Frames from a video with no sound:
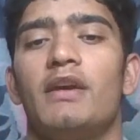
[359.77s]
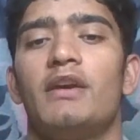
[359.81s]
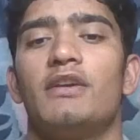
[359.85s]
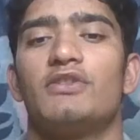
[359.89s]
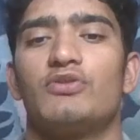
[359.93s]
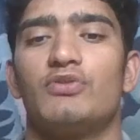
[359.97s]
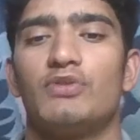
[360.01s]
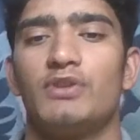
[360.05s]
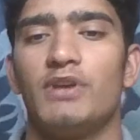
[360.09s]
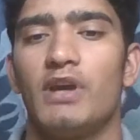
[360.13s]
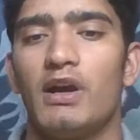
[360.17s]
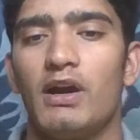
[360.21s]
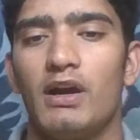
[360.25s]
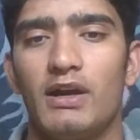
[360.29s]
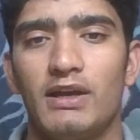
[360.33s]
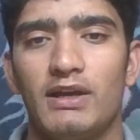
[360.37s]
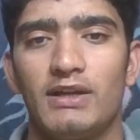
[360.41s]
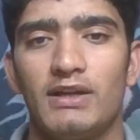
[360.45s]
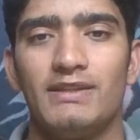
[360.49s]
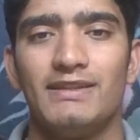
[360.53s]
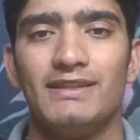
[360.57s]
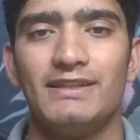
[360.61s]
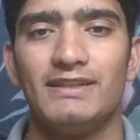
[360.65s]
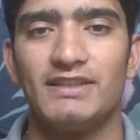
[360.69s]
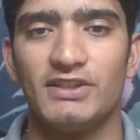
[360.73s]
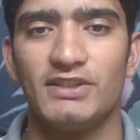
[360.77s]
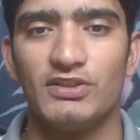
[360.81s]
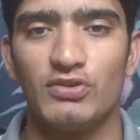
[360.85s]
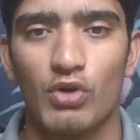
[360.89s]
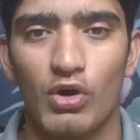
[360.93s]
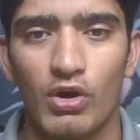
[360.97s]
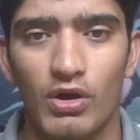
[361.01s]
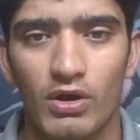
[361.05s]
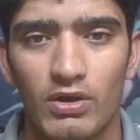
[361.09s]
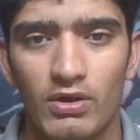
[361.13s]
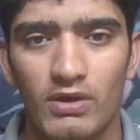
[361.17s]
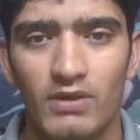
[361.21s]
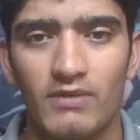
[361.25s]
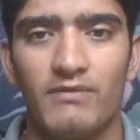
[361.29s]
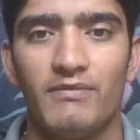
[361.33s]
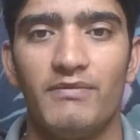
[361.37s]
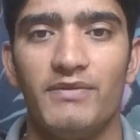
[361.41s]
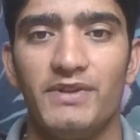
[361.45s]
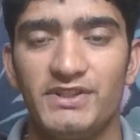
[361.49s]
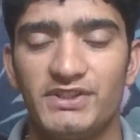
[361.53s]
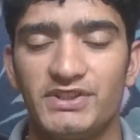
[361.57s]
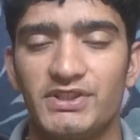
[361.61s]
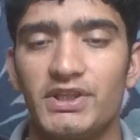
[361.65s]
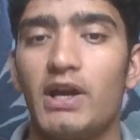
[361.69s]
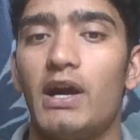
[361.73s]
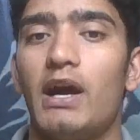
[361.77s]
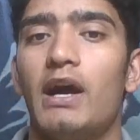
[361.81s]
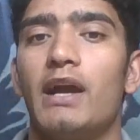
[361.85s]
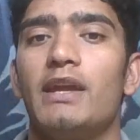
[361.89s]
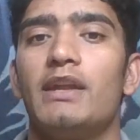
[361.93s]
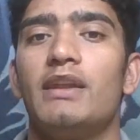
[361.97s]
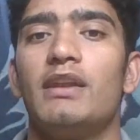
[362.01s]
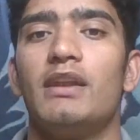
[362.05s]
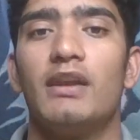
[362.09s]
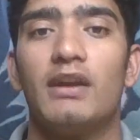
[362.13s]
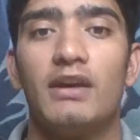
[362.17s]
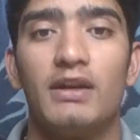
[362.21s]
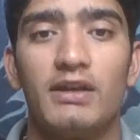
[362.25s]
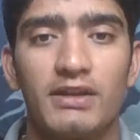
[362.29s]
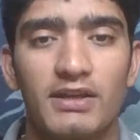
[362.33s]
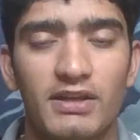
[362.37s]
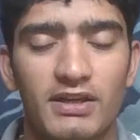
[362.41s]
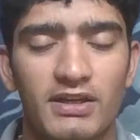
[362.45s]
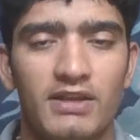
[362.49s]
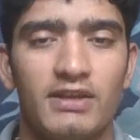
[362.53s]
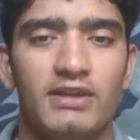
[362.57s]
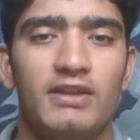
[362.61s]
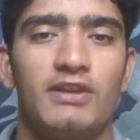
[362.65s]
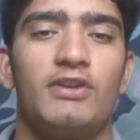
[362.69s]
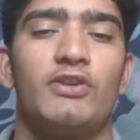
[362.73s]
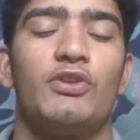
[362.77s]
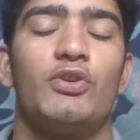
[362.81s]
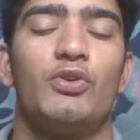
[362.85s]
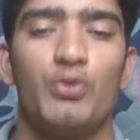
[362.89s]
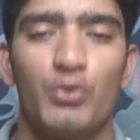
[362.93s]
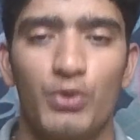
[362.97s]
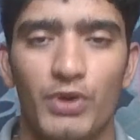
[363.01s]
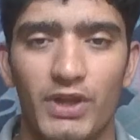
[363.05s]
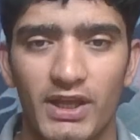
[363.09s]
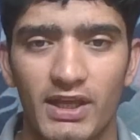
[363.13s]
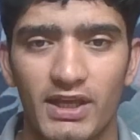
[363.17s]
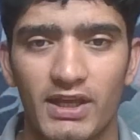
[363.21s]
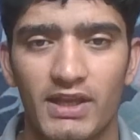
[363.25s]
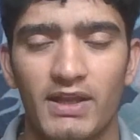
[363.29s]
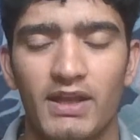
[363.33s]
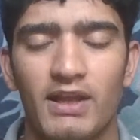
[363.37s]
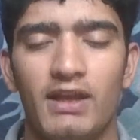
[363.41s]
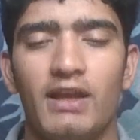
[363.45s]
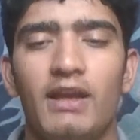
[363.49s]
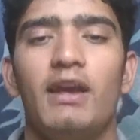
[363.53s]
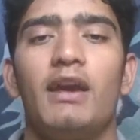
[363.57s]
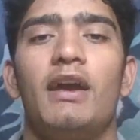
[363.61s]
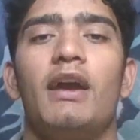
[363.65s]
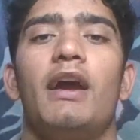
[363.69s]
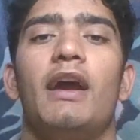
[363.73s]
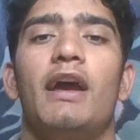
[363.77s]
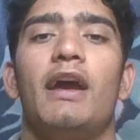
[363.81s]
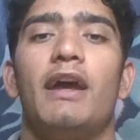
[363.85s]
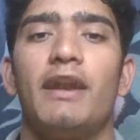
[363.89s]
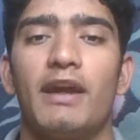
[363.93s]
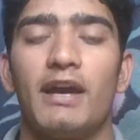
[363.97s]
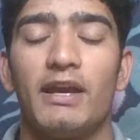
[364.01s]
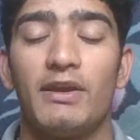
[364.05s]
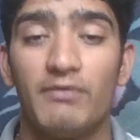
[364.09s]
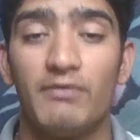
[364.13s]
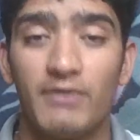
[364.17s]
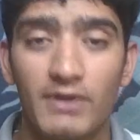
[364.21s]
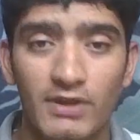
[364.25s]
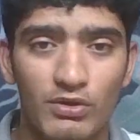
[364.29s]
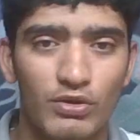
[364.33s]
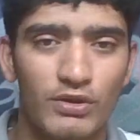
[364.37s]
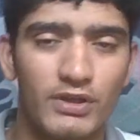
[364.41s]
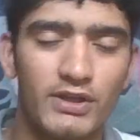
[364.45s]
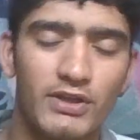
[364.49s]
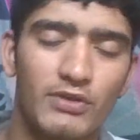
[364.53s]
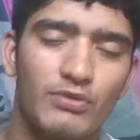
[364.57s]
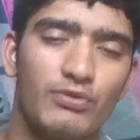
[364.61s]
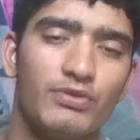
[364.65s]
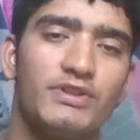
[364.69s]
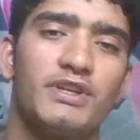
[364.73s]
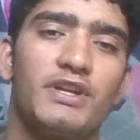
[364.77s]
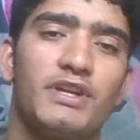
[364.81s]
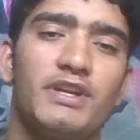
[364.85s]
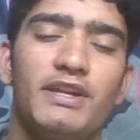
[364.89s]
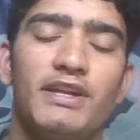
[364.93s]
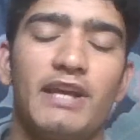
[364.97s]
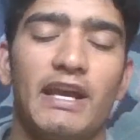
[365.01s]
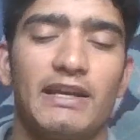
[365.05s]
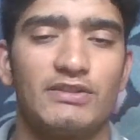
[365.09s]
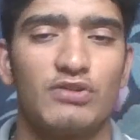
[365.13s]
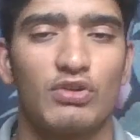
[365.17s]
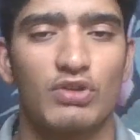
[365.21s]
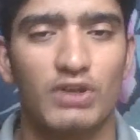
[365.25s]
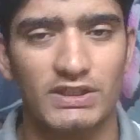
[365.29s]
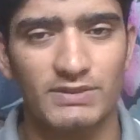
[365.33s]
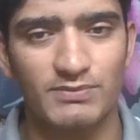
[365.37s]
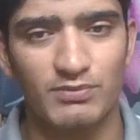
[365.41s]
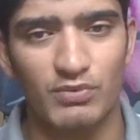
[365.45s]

So yeah, this is all which I learned today, and I will continue this journey as long as